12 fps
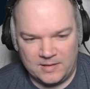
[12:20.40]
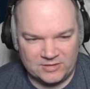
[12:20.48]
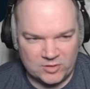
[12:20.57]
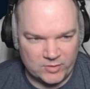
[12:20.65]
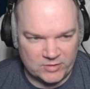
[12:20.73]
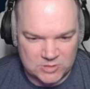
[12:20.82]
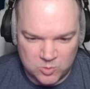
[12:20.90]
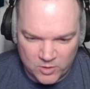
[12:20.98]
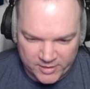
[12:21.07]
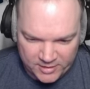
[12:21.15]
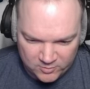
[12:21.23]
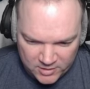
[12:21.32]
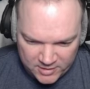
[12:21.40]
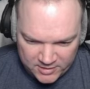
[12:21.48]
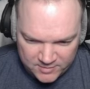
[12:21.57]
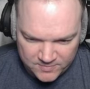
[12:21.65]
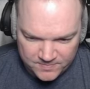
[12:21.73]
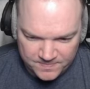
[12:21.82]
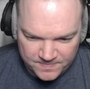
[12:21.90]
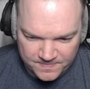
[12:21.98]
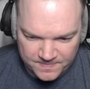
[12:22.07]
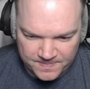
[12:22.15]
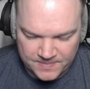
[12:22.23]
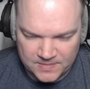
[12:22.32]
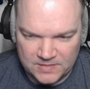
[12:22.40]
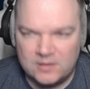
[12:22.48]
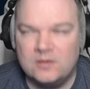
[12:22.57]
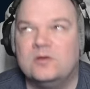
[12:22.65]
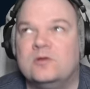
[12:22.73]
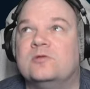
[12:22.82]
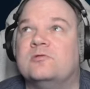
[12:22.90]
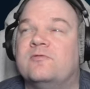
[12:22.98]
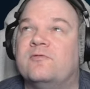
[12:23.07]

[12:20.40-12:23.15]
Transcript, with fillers: that's only 20, right? So it's